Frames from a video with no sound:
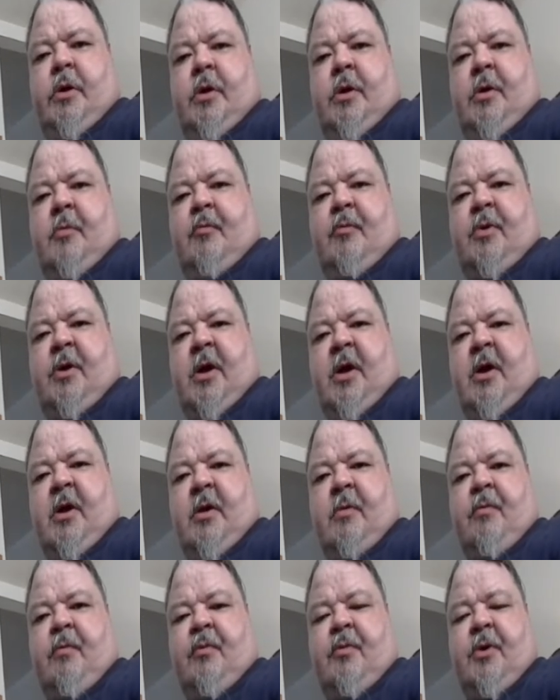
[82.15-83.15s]
I'm kind
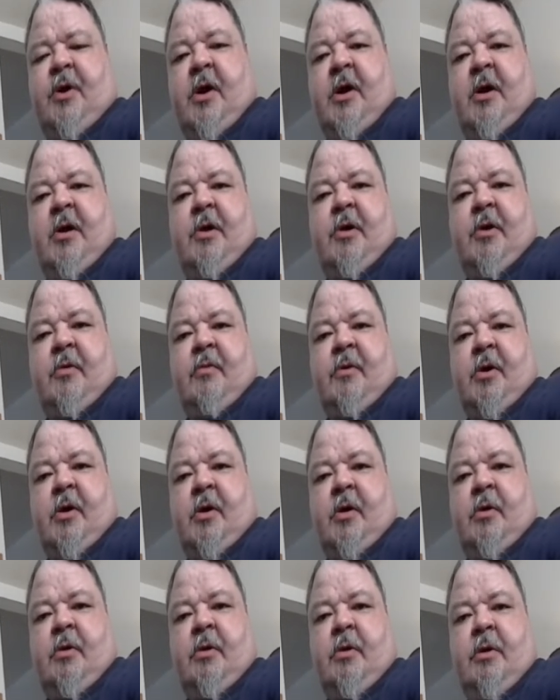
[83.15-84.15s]
of tired of it
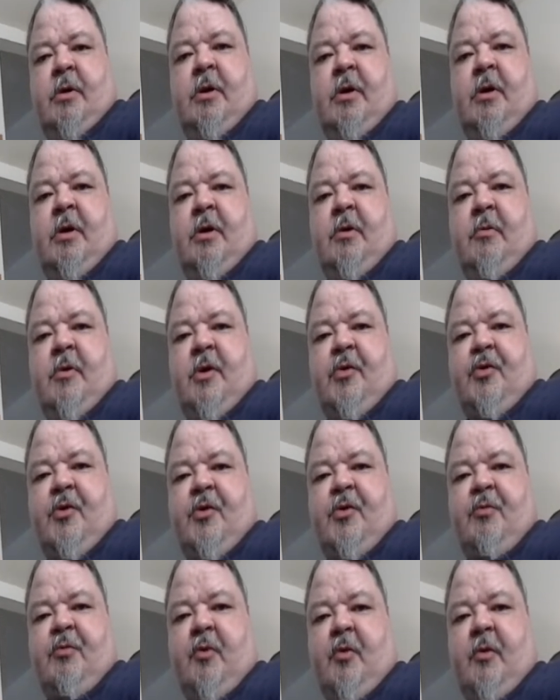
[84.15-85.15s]
all at
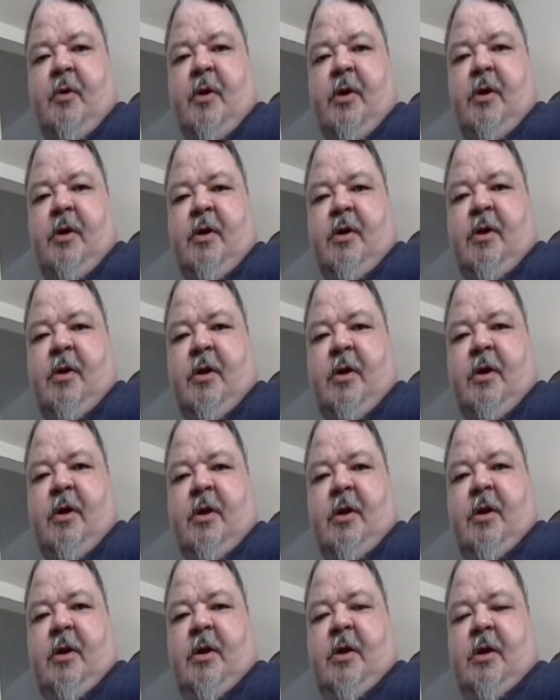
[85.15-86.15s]
this point.
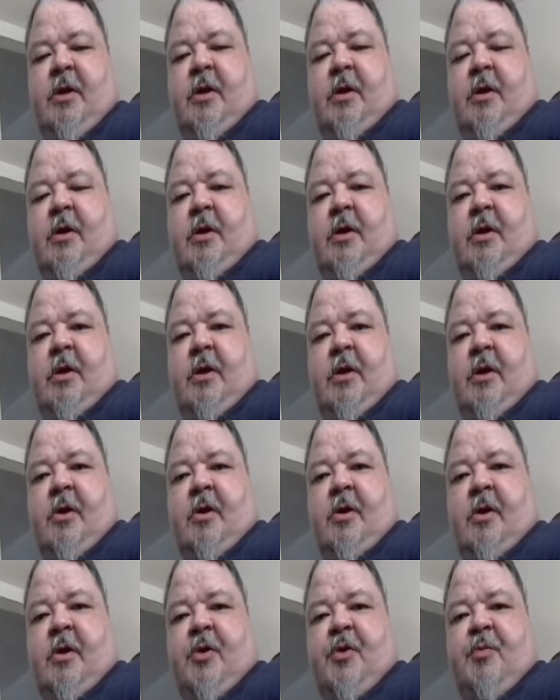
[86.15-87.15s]
I don't
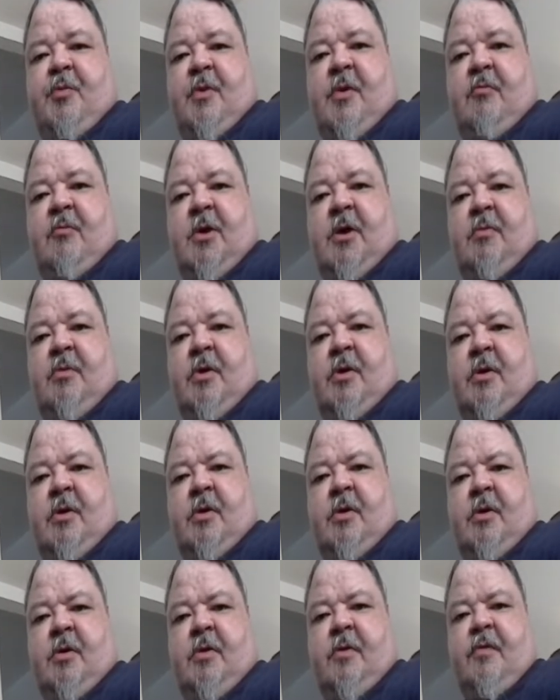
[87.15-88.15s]
know, I spent maybe a
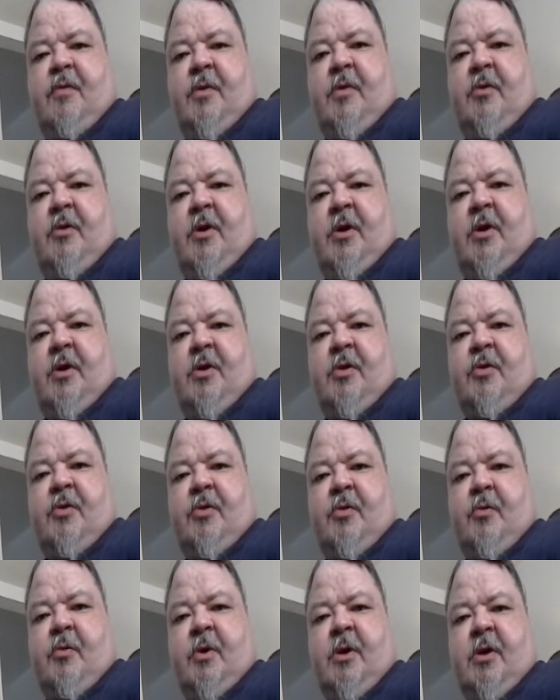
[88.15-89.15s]
few days,
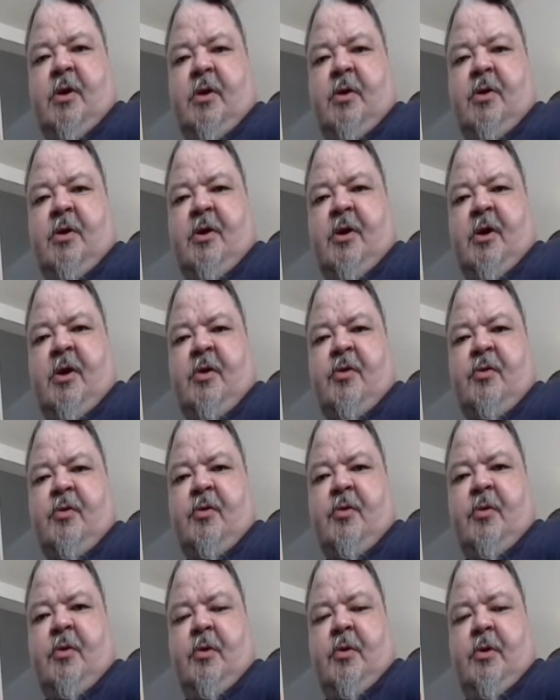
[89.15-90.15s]
a week in the desert,
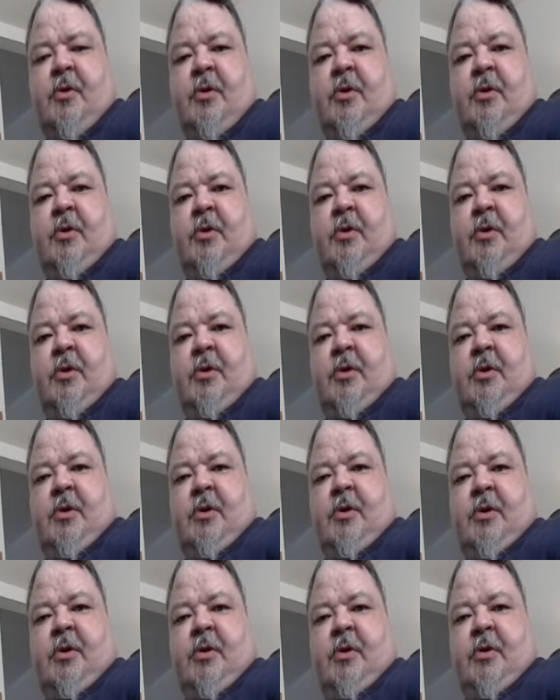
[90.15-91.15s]

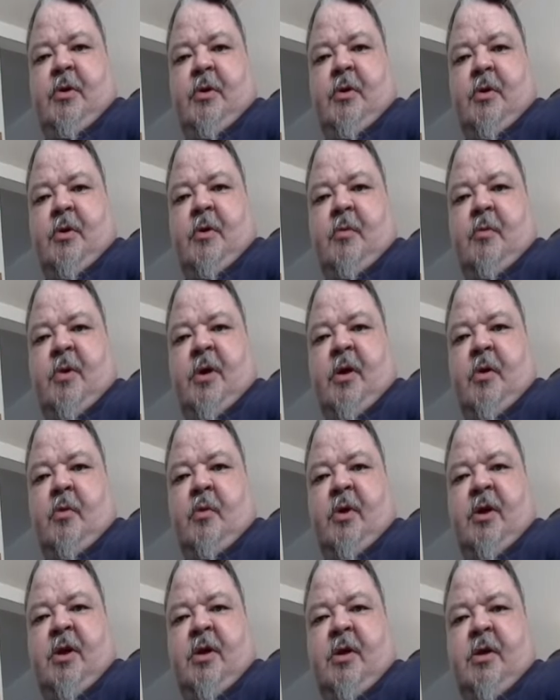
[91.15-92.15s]
about a
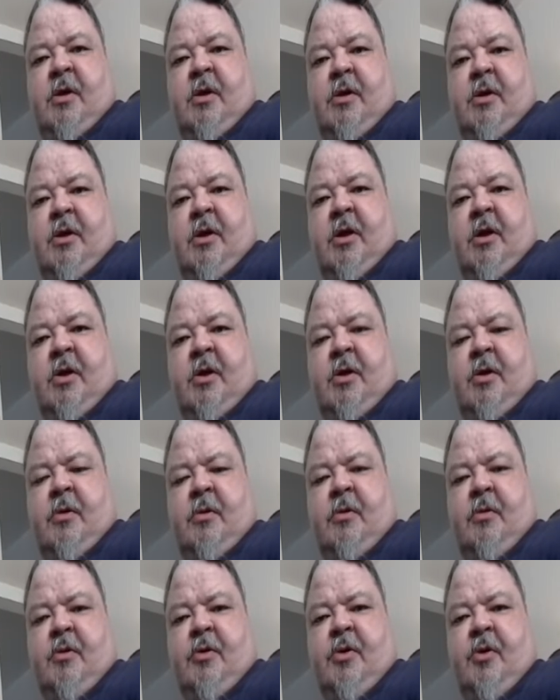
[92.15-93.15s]
week getting
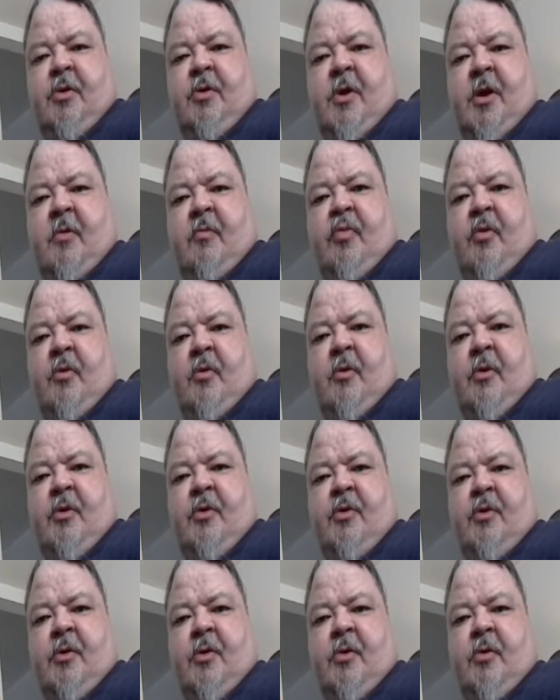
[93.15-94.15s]
to that point,
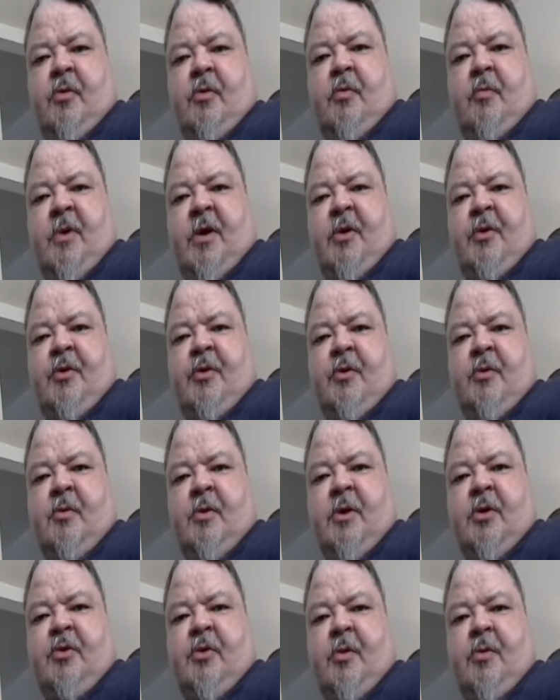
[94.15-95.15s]
so about 2
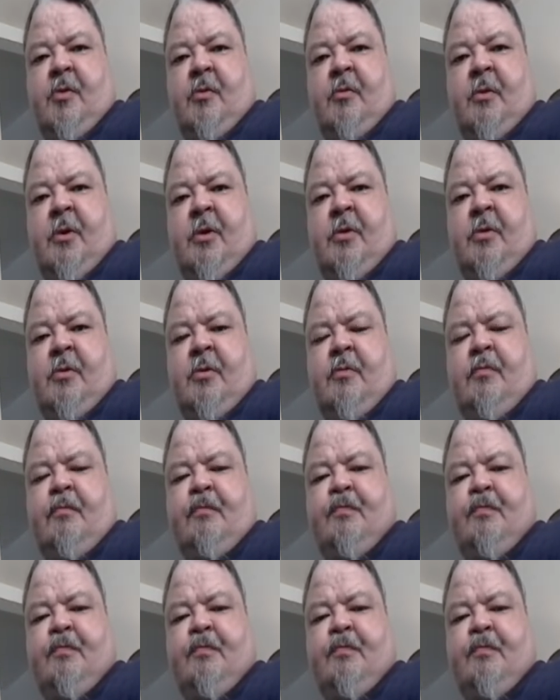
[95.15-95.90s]
weeks on the road,